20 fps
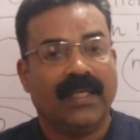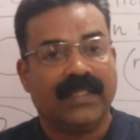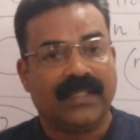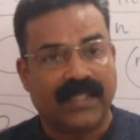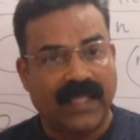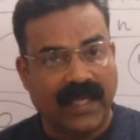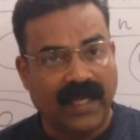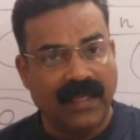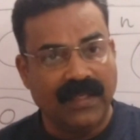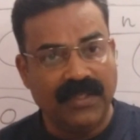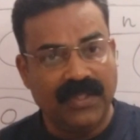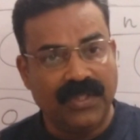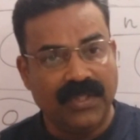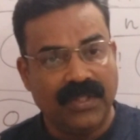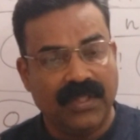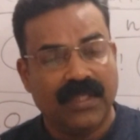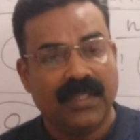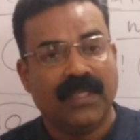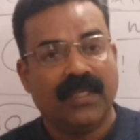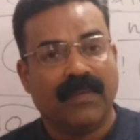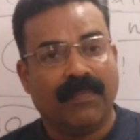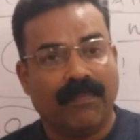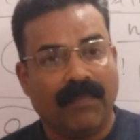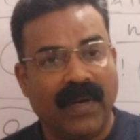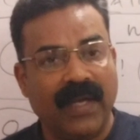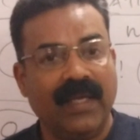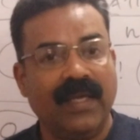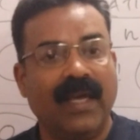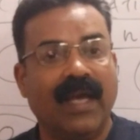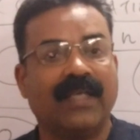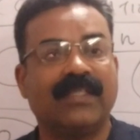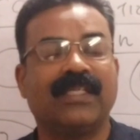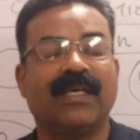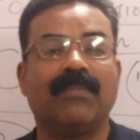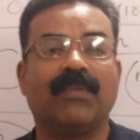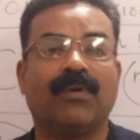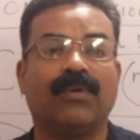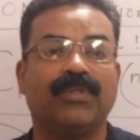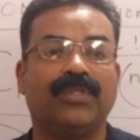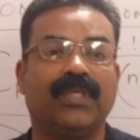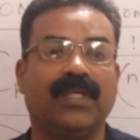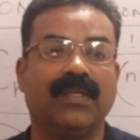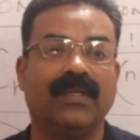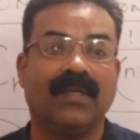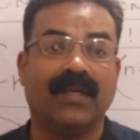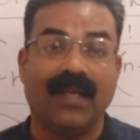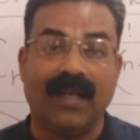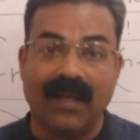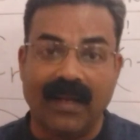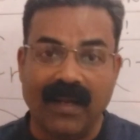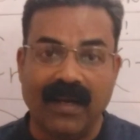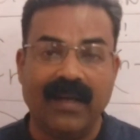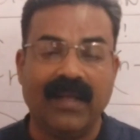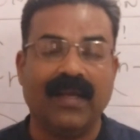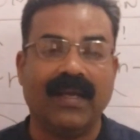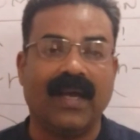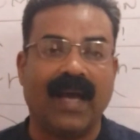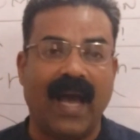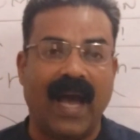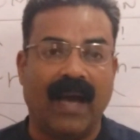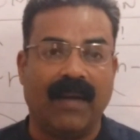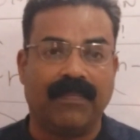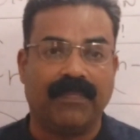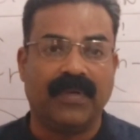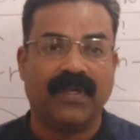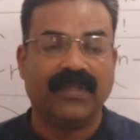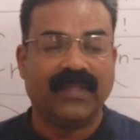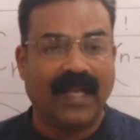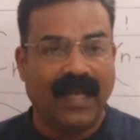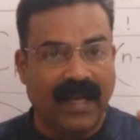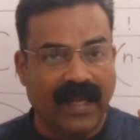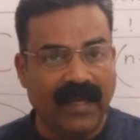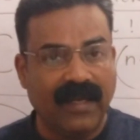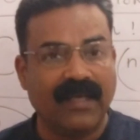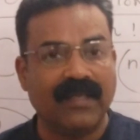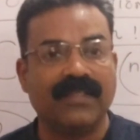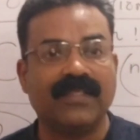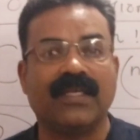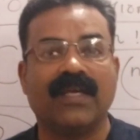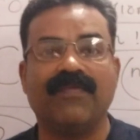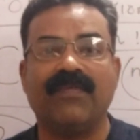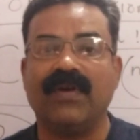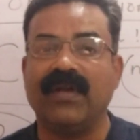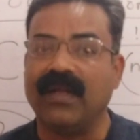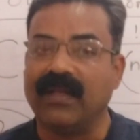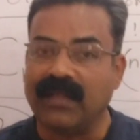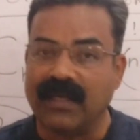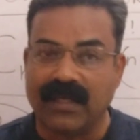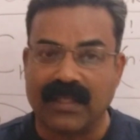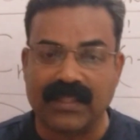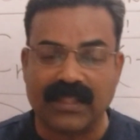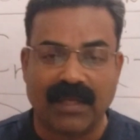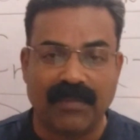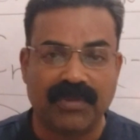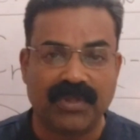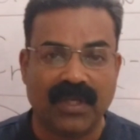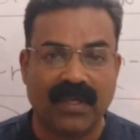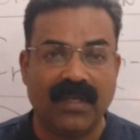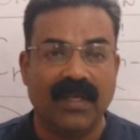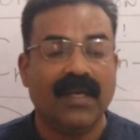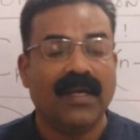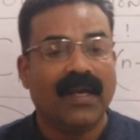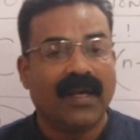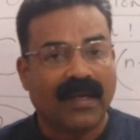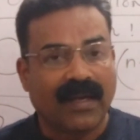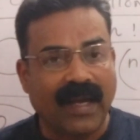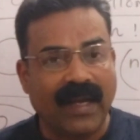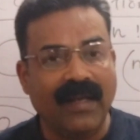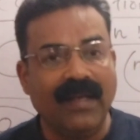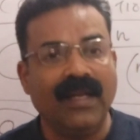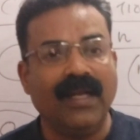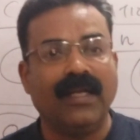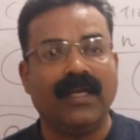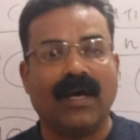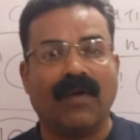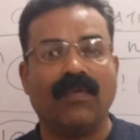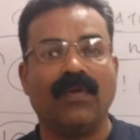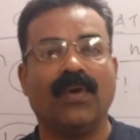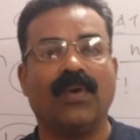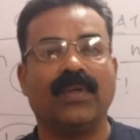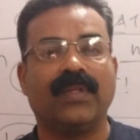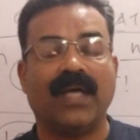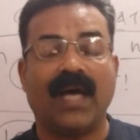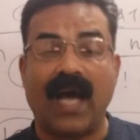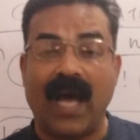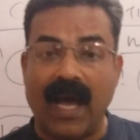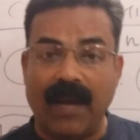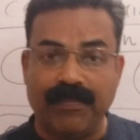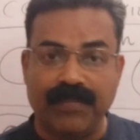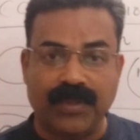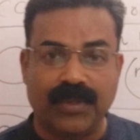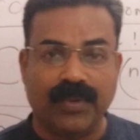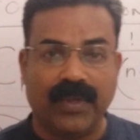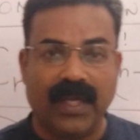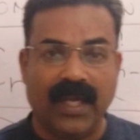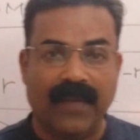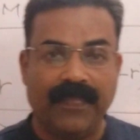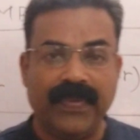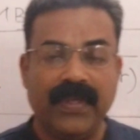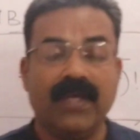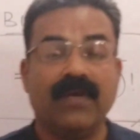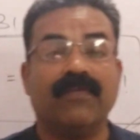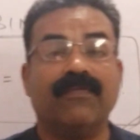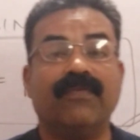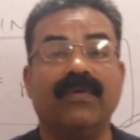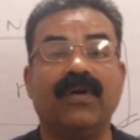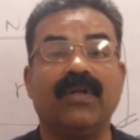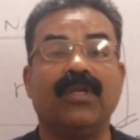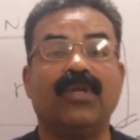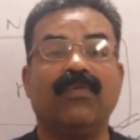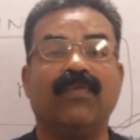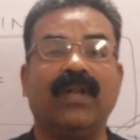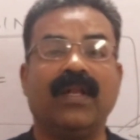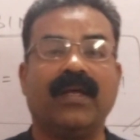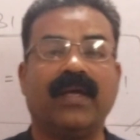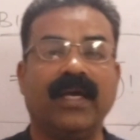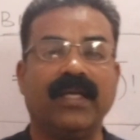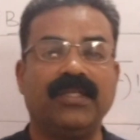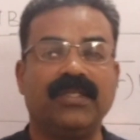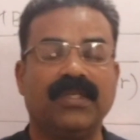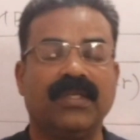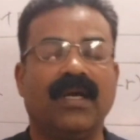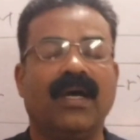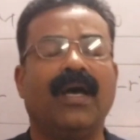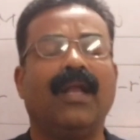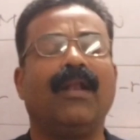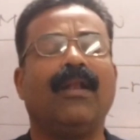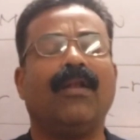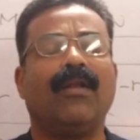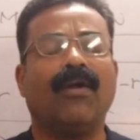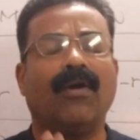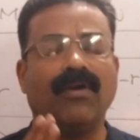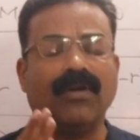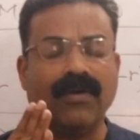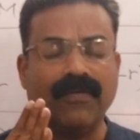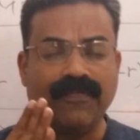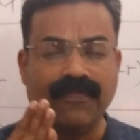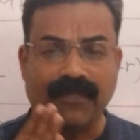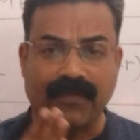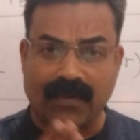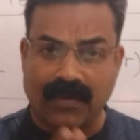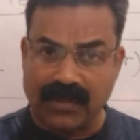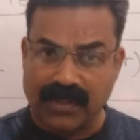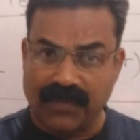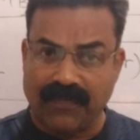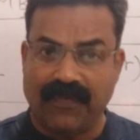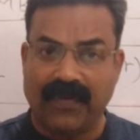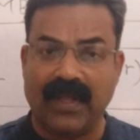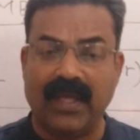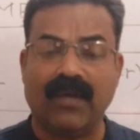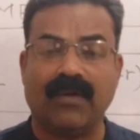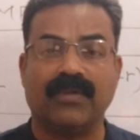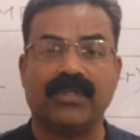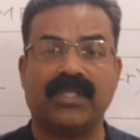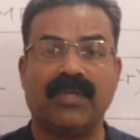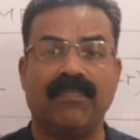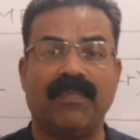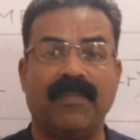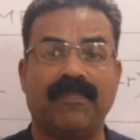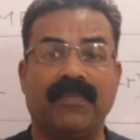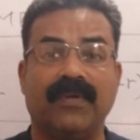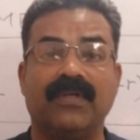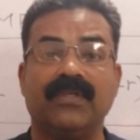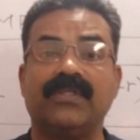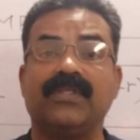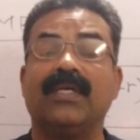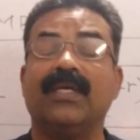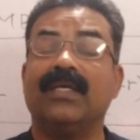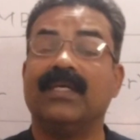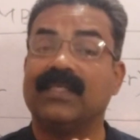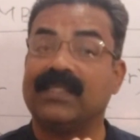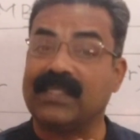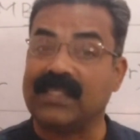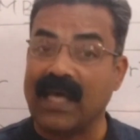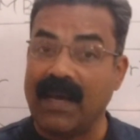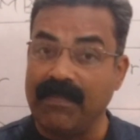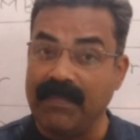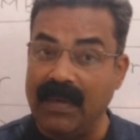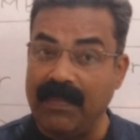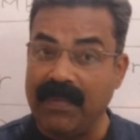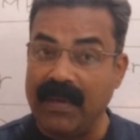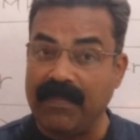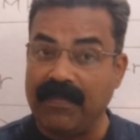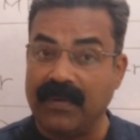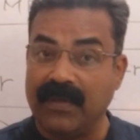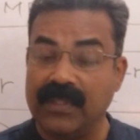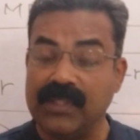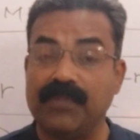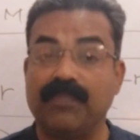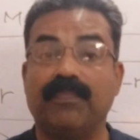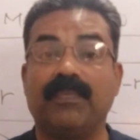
Second, my exam coaching learning app, the link is given in the description. Kindly download the app today, where you will get a lot of free question papers, sample papers,